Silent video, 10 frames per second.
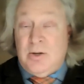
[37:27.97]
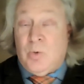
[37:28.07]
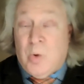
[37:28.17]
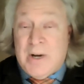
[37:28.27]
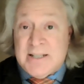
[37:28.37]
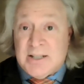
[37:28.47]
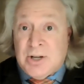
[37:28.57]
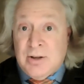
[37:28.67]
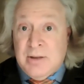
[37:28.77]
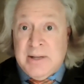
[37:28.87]
What does it
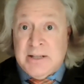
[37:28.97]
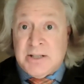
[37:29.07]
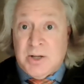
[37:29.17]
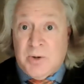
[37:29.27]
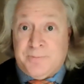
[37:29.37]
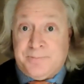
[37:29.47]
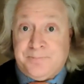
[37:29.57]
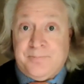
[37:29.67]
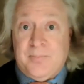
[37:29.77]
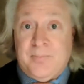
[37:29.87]
turn them into?
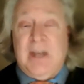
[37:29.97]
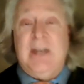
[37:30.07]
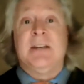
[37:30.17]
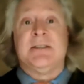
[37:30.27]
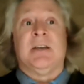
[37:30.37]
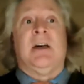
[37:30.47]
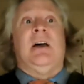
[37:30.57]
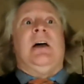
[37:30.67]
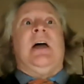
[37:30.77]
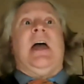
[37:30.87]
It is
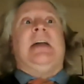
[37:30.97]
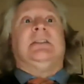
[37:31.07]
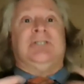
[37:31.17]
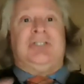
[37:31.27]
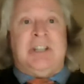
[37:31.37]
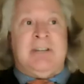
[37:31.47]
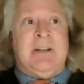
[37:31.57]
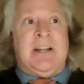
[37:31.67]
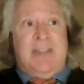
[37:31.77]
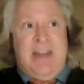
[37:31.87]
a
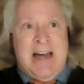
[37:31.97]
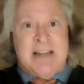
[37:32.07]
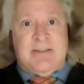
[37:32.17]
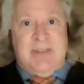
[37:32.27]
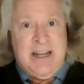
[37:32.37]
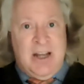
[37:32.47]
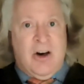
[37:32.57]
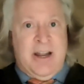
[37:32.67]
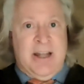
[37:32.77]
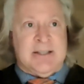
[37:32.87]
legitimate, in the eyes of any
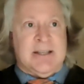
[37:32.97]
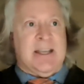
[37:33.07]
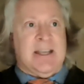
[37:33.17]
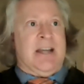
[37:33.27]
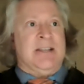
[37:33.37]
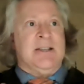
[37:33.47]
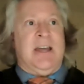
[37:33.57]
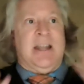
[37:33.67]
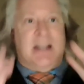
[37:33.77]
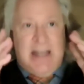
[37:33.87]
audience,
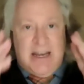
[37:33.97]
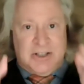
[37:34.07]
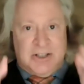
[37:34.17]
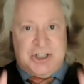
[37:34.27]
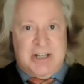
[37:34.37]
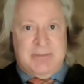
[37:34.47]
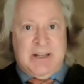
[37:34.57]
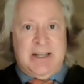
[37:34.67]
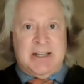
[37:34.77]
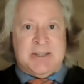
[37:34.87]
it can
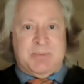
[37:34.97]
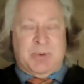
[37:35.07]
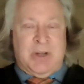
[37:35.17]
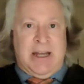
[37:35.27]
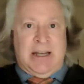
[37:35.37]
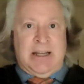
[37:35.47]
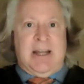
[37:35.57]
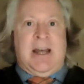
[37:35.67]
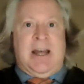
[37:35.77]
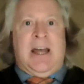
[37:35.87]
legitimately explain
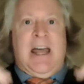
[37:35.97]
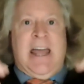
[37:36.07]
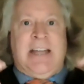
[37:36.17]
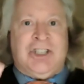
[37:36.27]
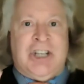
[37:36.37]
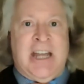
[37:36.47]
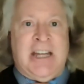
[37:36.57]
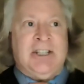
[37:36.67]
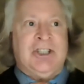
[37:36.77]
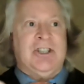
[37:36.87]
a
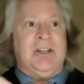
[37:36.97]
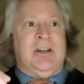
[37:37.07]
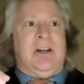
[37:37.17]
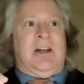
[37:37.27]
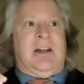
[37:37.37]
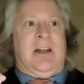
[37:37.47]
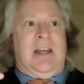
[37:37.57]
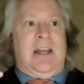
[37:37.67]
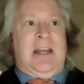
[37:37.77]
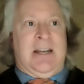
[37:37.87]
change
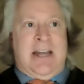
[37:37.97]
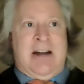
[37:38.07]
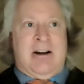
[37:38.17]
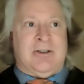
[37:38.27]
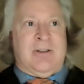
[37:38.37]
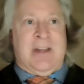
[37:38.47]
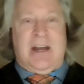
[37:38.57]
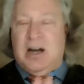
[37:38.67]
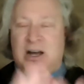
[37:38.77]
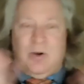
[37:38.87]
in character that
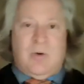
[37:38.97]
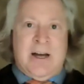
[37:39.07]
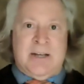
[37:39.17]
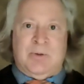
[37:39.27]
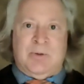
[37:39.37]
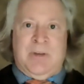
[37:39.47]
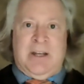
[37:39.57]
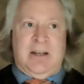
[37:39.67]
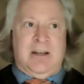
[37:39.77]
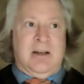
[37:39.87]
otherwise would be